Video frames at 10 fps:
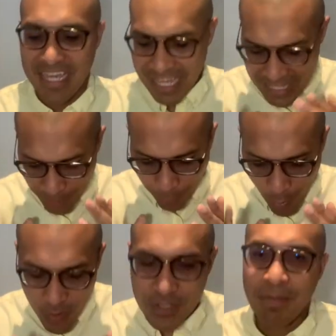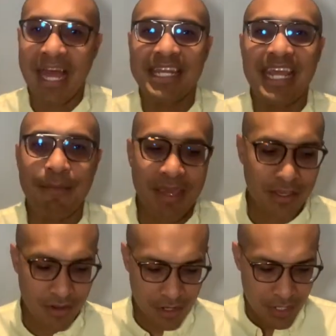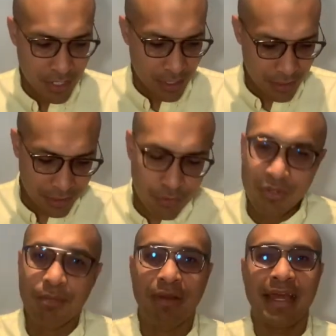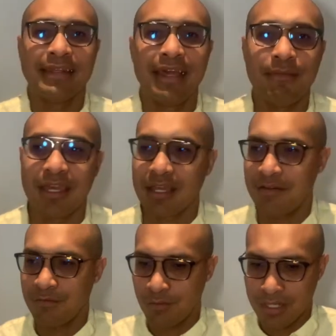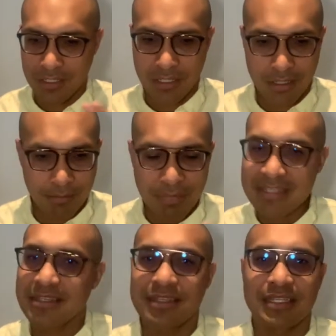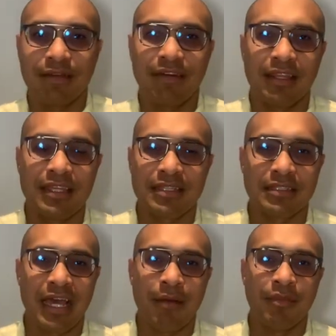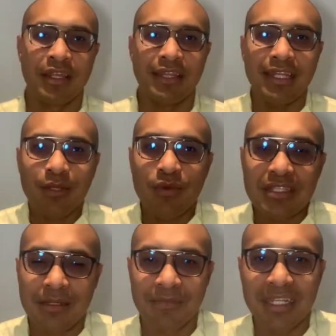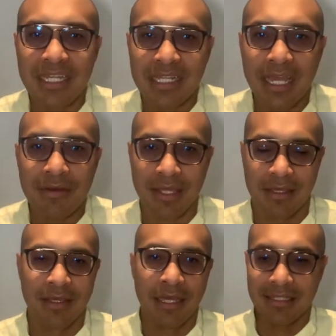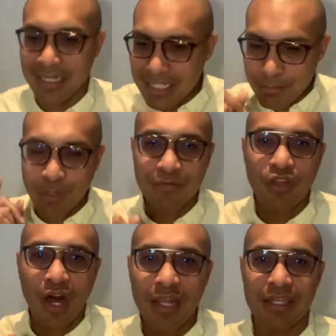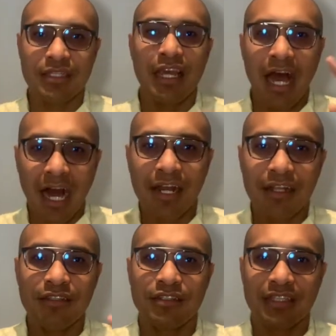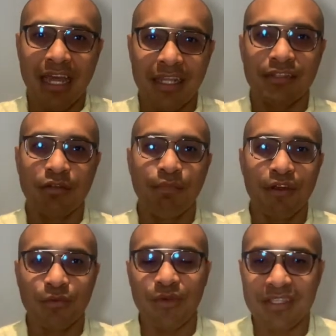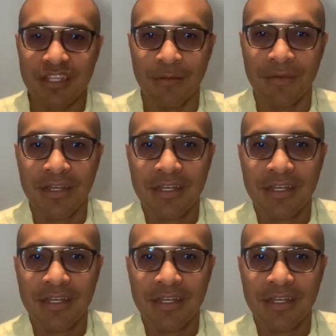In the post-pandemic or through the pandemic of what the business and stuff like this is happening, they need wisdom. They need clarity. They need both knowledge and understanding to birth wisdom,